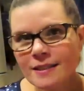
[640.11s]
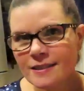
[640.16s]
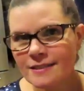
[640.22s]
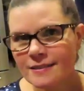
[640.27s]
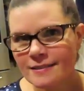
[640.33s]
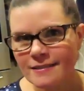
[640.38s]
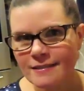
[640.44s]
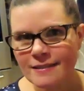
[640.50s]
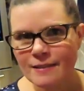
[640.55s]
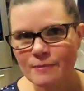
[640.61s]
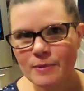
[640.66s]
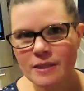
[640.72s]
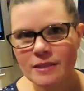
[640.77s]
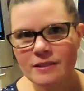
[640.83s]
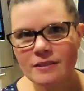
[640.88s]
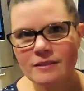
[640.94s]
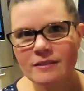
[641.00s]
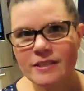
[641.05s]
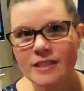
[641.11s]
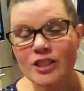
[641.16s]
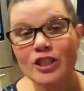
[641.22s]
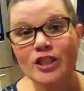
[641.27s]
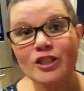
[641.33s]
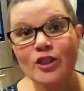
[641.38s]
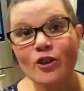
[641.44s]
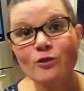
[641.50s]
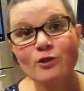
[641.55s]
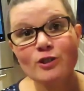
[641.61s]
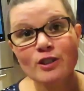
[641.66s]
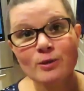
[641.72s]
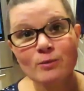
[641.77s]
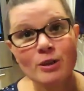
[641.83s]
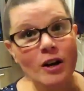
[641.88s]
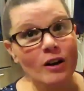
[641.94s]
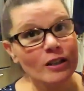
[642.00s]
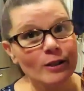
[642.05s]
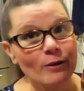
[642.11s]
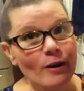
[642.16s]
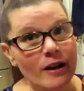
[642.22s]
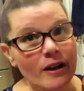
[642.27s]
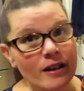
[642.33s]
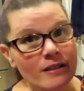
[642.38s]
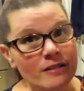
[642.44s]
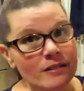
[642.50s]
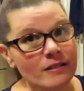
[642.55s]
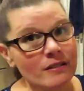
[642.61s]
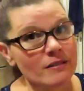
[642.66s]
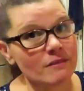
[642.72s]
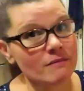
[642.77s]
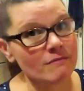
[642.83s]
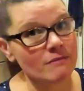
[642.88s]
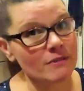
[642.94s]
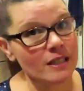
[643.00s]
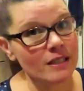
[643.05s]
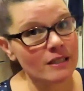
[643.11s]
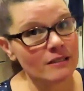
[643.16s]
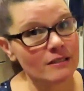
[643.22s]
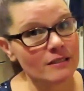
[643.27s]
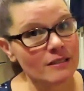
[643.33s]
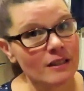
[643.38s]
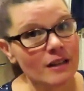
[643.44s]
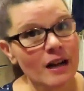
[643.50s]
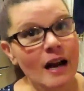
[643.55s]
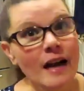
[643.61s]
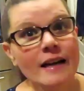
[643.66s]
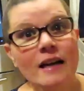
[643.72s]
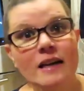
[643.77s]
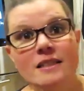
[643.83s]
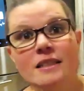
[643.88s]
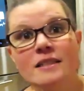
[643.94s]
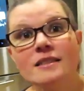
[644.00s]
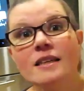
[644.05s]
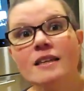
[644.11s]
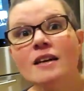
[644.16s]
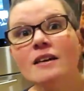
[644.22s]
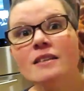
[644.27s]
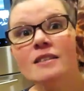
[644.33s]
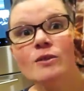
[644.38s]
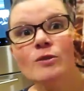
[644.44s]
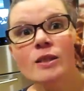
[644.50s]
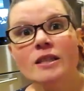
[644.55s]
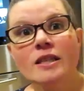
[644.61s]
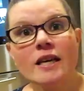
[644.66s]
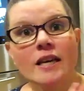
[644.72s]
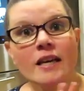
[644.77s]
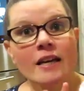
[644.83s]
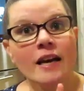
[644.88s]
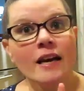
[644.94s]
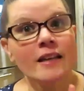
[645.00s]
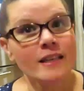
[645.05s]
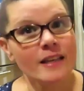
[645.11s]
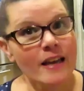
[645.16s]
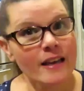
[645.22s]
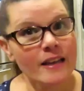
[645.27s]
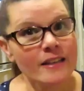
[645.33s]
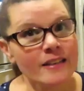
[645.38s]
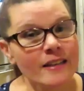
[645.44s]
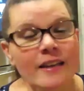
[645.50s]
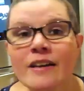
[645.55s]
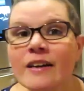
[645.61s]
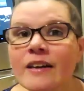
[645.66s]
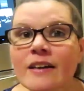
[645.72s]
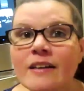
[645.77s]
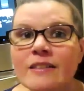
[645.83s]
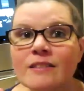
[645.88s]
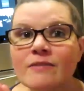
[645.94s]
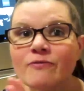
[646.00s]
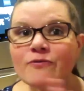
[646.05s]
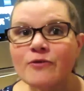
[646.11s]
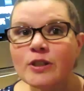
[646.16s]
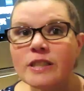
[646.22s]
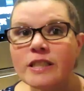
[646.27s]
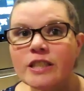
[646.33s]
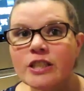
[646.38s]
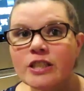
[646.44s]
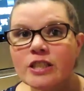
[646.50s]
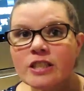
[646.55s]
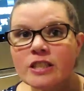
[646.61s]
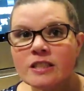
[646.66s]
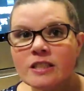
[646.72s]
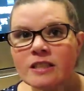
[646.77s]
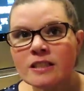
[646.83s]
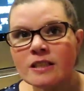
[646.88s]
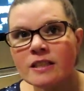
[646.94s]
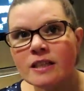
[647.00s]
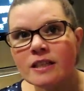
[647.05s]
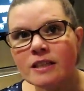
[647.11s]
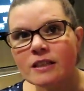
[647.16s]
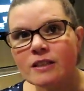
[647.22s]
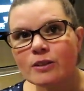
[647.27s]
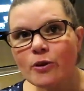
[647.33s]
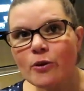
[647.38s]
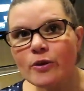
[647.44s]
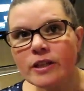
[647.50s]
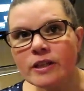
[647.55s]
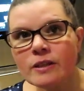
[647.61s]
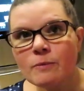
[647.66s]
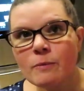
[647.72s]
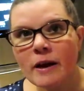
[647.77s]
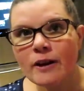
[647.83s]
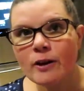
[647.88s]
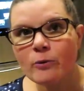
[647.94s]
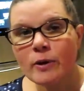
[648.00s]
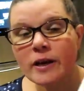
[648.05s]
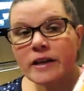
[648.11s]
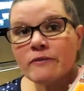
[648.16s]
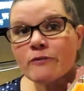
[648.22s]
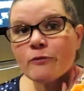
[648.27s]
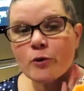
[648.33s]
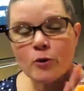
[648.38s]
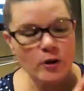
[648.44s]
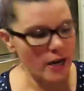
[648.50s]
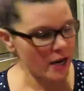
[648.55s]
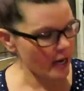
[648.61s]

It's gonna be delicious over some cauli rice. I got this at Costco today. Again, fully cooked. Throw it in the microwave for